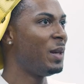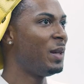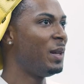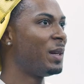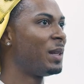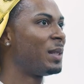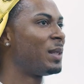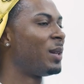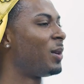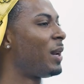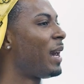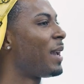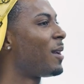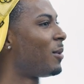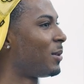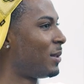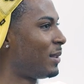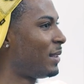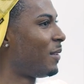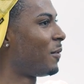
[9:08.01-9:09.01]
media. So they
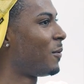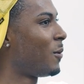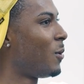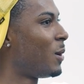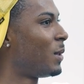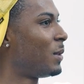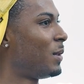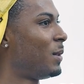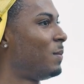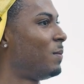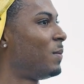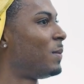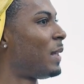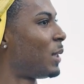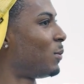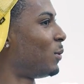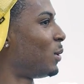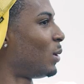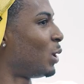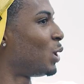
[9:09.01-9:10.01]
going to, of course,
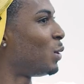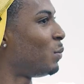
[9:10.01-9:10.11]
that's what